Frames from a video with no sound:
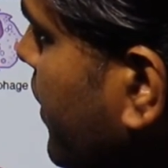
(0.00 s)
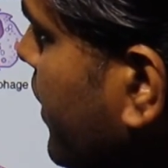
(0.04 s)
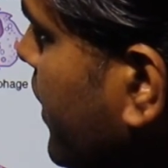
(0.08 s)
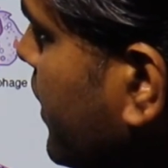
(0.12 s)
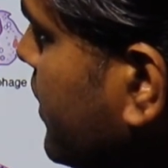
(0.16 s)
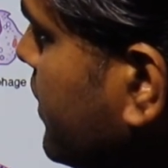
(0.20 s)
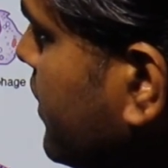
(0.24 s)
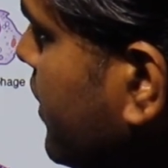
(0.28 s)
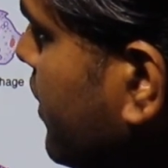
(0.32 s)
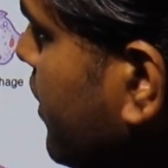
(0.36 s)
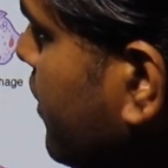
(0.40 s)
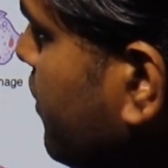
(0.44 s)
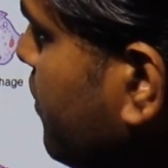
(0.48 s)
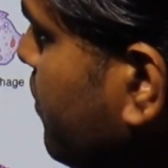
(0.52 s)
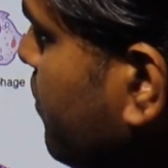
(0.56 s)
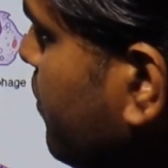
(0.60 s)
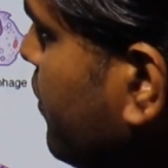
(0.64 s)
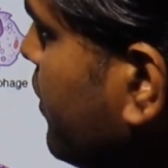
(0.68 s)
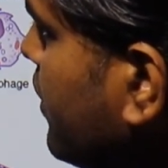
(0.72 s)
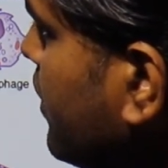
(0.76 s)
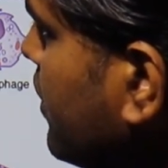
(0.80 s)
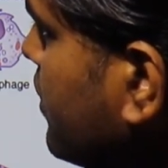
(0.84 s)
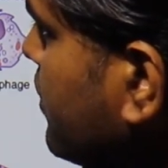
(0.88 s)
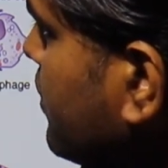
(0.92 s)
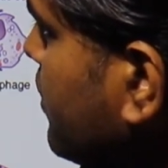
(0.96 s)
direction and two
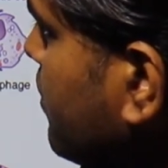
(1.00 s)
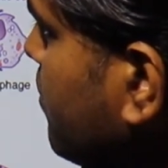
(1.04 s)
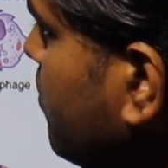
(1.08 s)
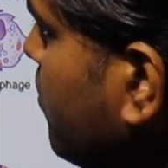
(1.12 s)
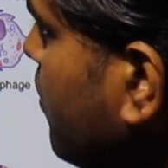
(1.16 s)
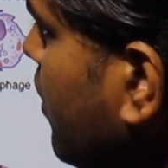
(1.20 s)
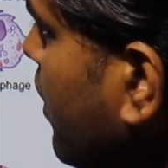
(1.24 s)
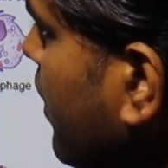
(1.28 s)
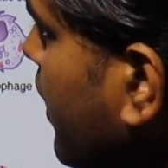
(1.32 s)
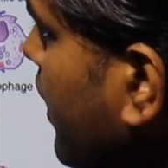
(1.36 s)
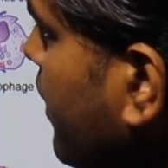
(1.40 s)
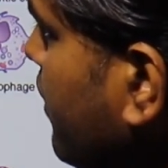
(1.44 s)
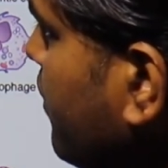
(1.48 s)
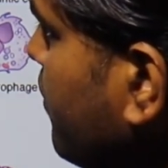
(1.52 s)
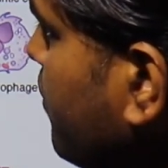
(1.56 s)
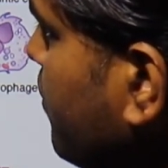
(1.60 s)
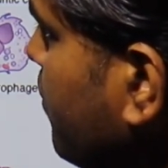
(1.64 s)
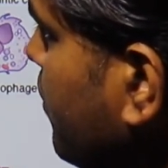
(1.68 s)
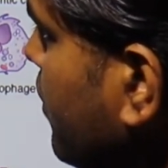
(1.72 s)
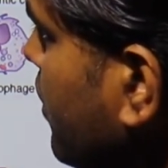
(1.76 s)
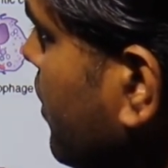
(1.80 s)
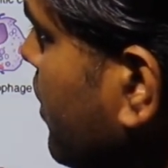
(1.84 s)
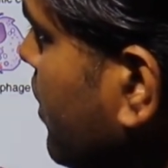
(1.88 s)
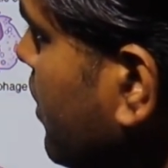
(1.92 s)
direction one and two